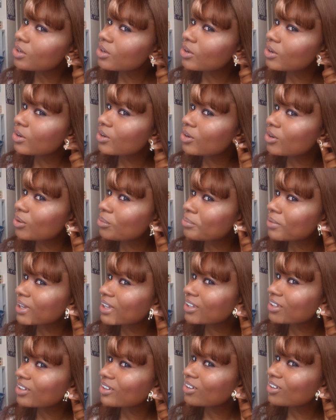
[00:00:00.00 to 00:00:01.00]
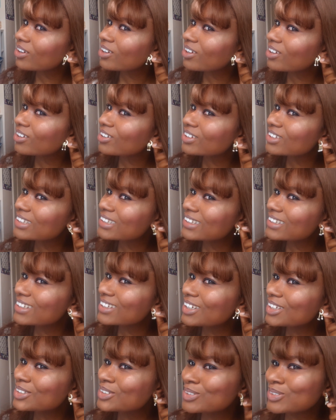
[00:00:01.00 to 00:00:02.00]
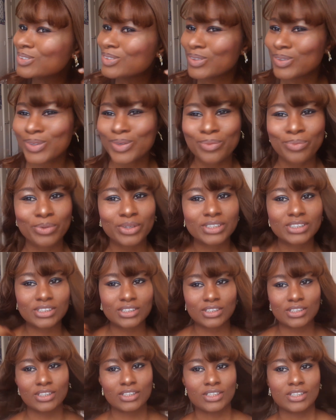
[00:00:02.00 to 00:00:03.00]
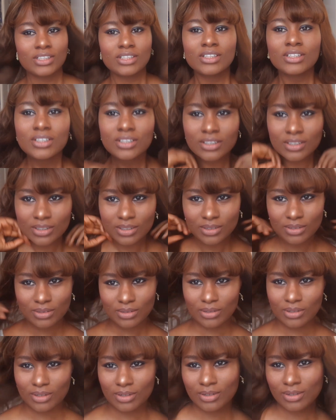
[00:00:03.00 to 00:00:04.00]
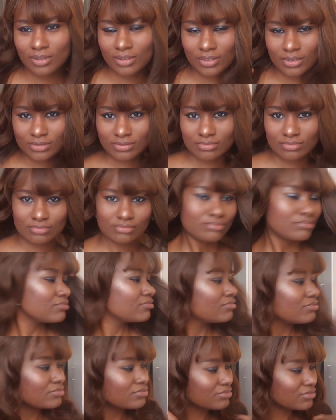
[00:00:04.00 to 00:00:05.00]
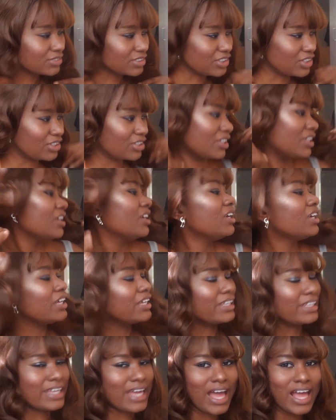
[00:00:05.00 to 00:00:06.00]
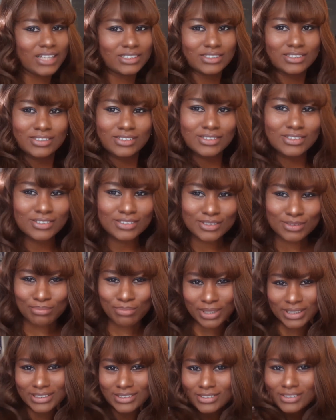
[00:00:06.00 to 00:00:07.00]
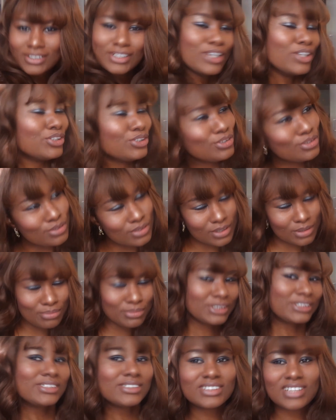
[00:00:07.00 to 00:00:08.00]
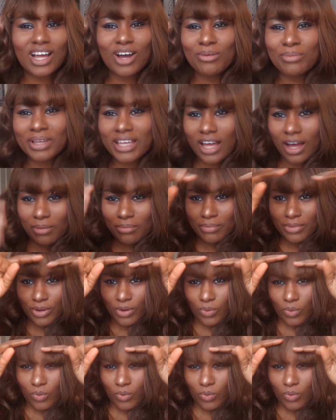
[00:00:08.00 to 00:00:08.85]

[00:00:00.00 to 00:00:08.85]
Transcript: Oh my God, they're so pretty. Oh, yes, Miss, do the Miss Naomi Campbell